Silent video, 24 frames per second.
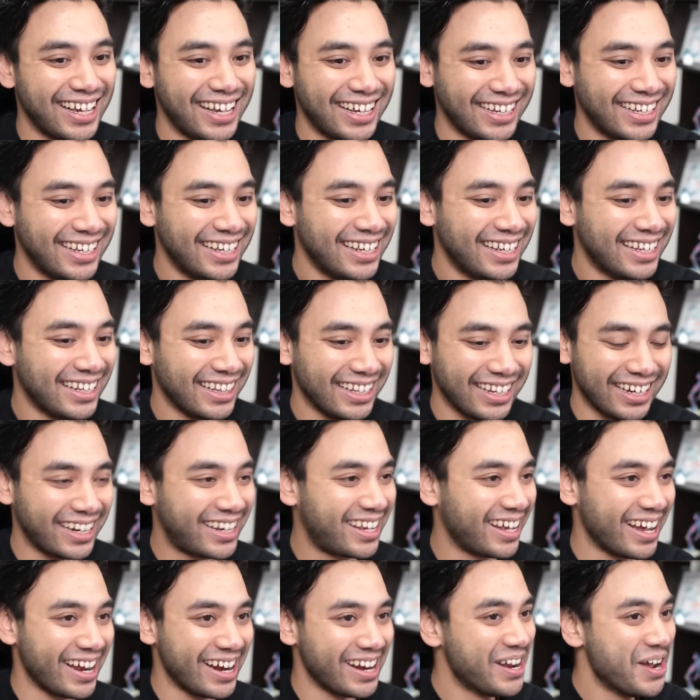
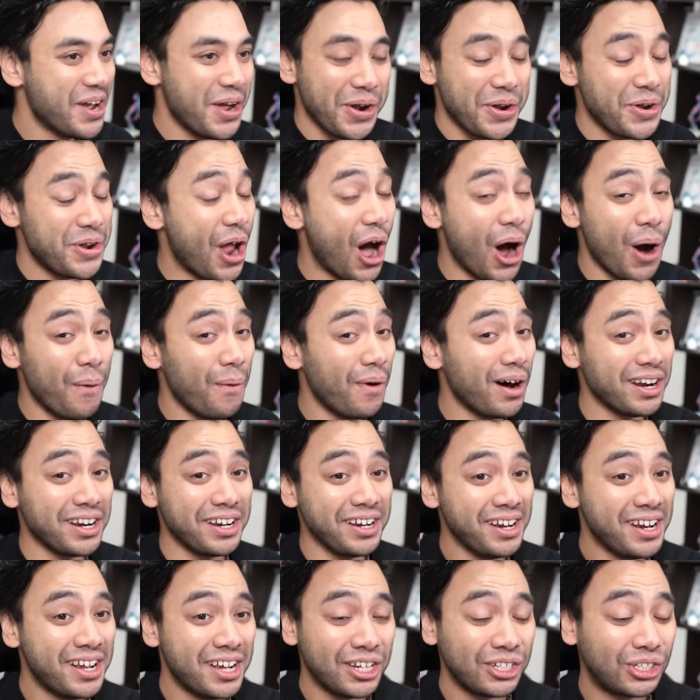Okay, no
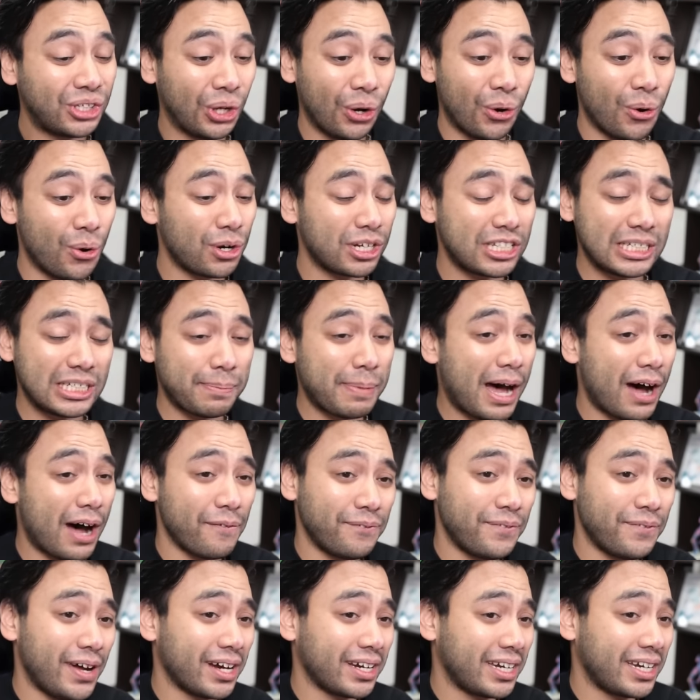one talks
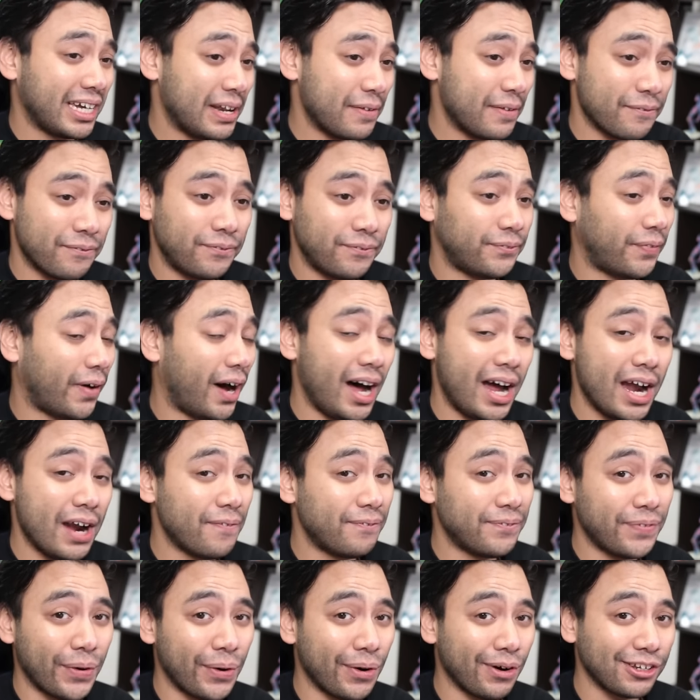about fucking Fire
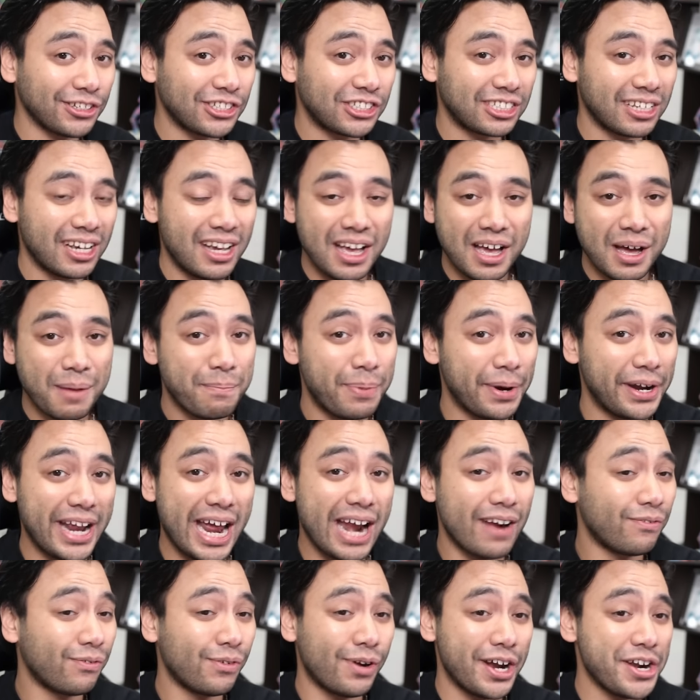Force, but
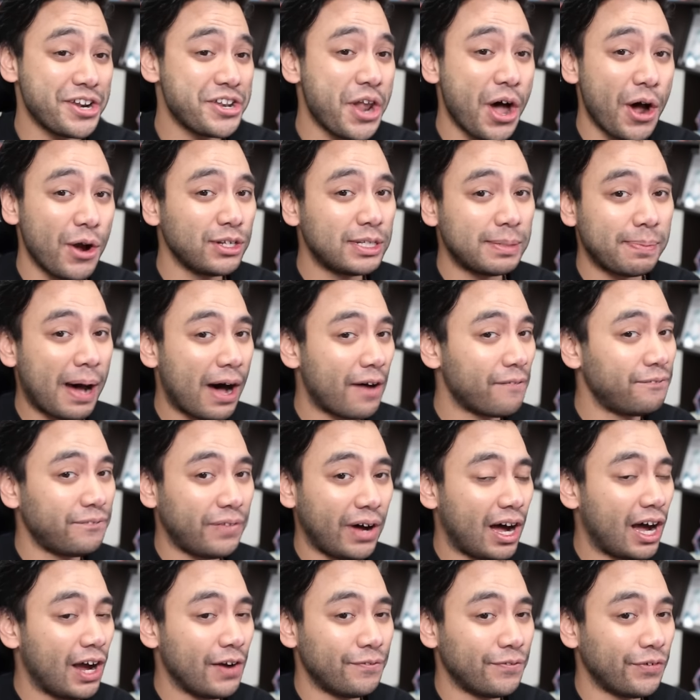everyone knows about
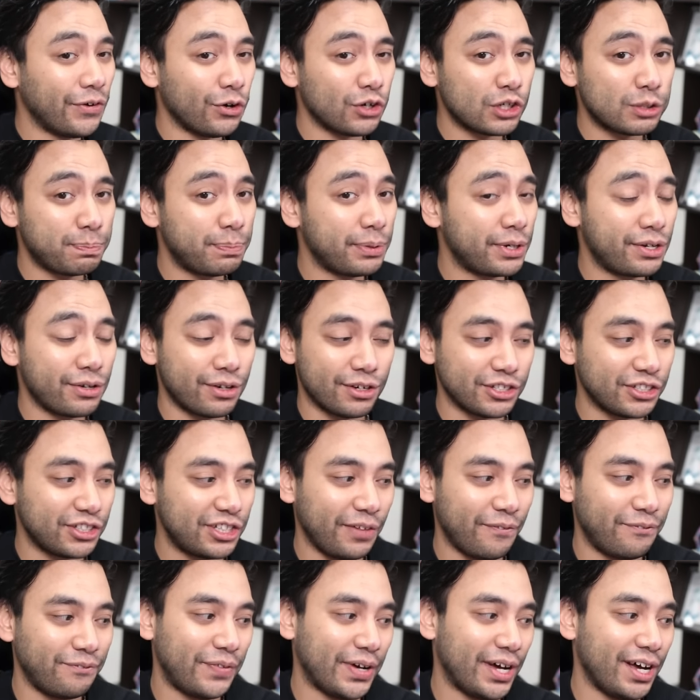Fire Force because
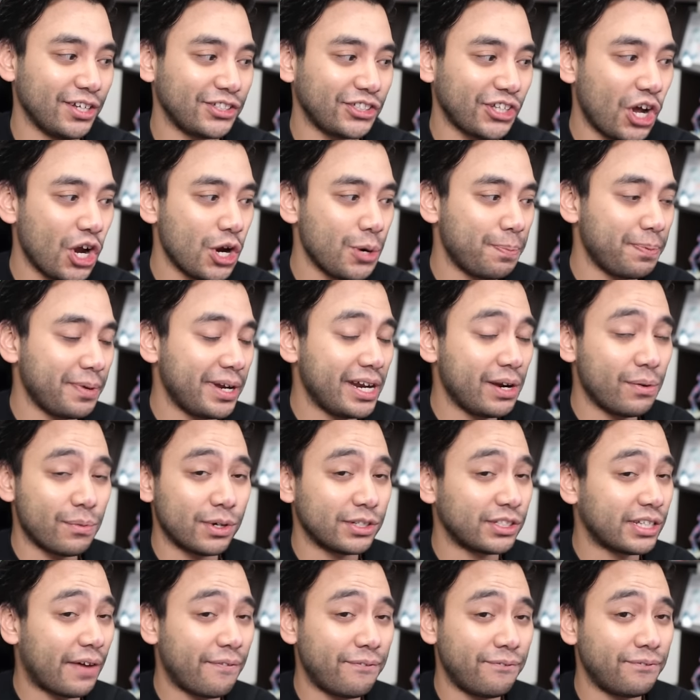the first opening
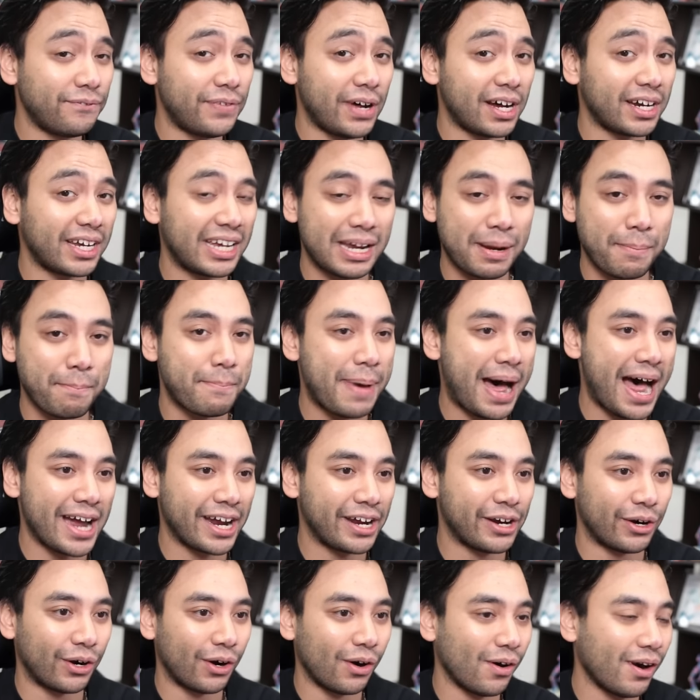was a fucking
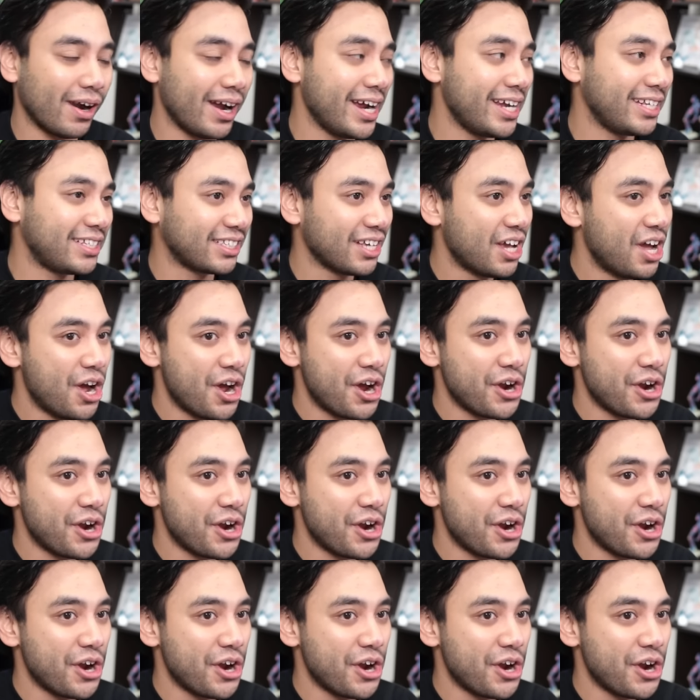banger, all right?